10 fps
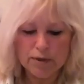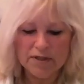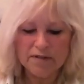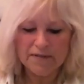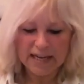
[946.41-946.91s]

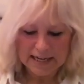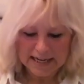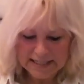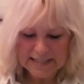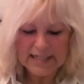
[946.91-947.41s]

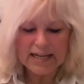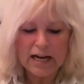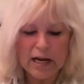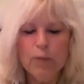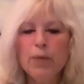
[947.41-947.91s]
surveillance, and
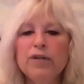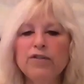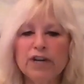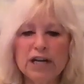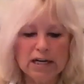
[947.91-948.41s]
I will
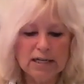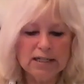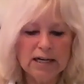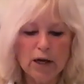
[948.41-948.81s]
read